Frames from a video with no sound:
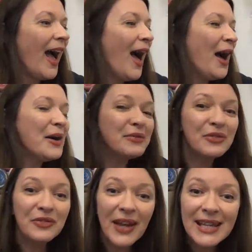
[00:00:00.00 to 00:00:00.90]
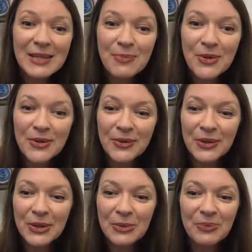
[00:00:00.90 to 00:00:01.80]
Her Facebook
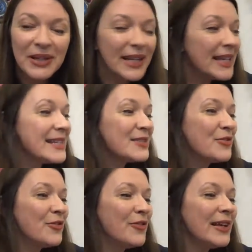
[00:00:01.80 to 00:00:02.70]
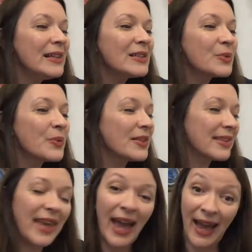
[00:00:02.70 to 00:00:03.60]
group is filled with
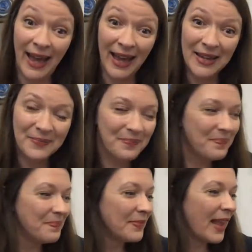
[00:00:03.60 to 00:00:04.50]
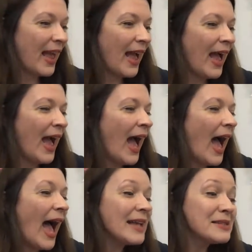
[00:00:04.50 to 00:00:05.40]
care,
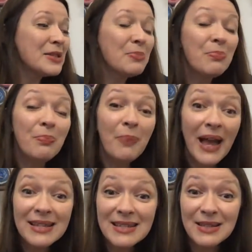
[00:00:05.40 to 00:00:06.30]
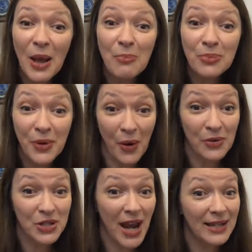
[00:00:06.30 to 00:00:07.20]
has the best
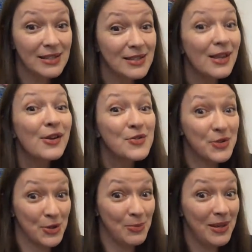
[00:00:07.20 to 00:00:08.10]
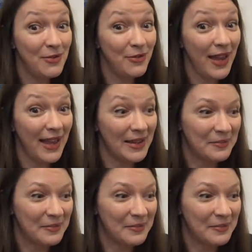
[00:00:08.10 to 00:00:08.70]
projects, to be fair.